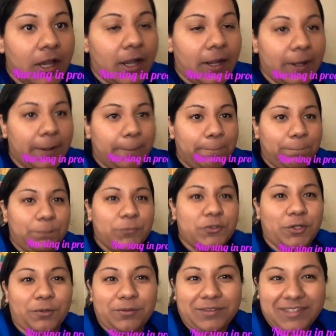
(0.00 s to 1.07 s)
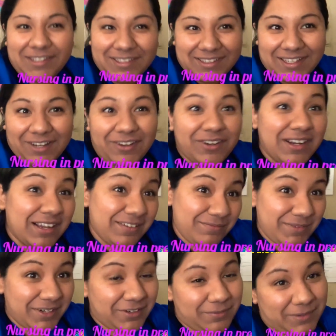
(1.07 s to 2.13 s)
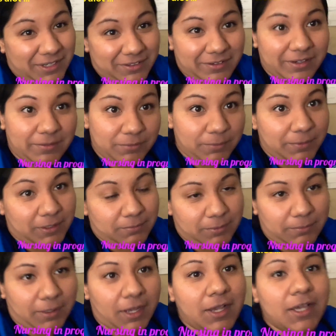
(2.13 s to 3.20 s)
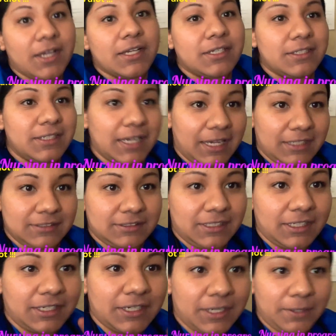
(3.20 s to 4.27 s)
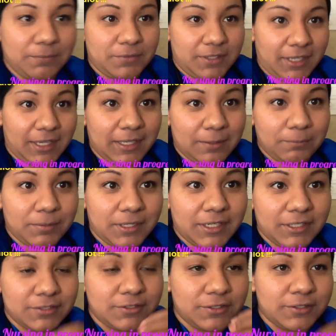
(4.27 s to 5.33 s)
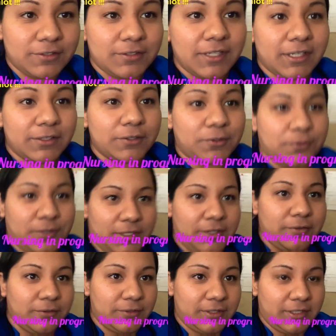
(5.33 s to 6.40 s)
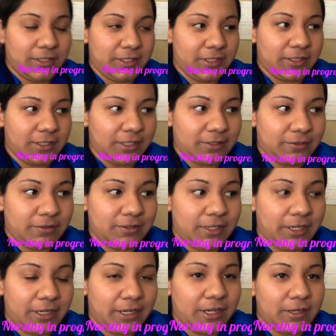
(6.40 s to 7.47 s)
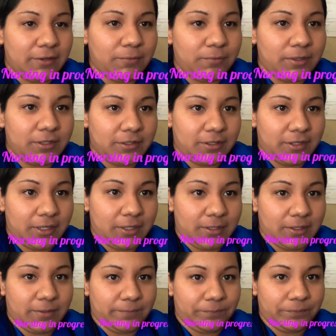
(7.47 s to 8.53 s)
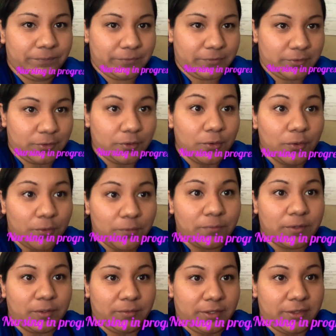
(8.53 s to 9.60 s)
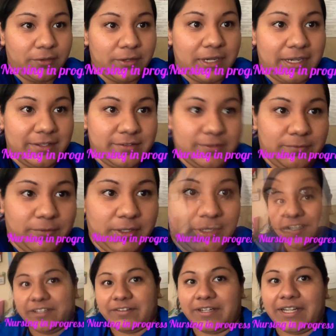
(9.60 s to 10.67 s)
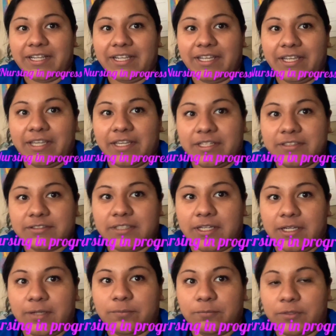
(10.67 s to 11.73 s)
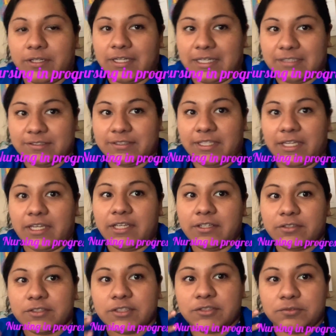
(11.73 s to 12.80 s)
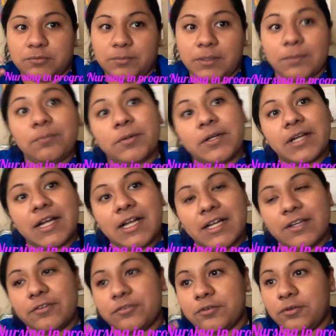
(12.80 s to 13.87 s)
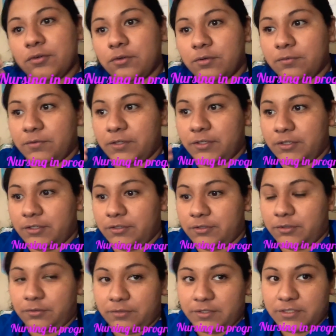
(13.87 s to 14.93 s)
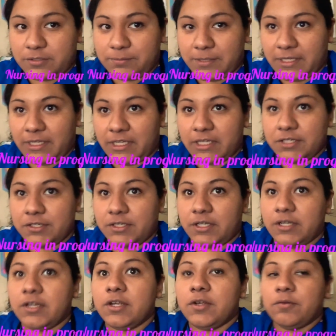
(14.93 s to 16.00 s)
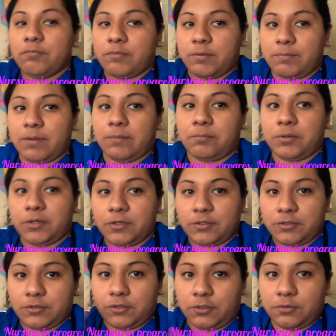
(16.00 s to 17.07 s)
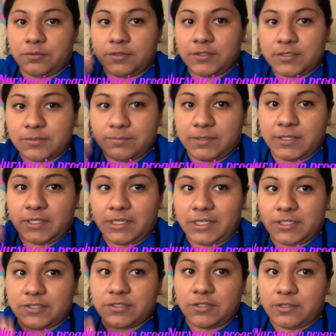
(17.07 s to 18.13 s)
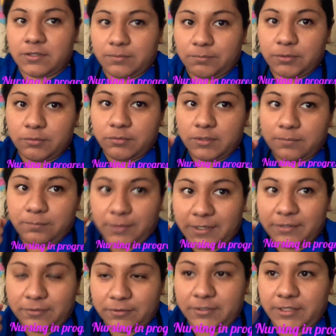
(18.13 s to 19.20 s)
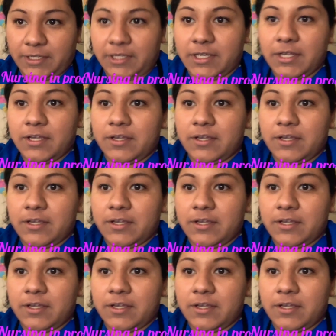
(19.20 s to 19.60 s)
Don't think that, oh, I have medical background, I'm the best, blah blah. Yes, it comes in, but it's just like the critical thinking that they kind of want to go over with you guys and whatnot. All right, and one last thing, just remember, guys, go over your dosage medication. Remember, dosage medication, number one priority.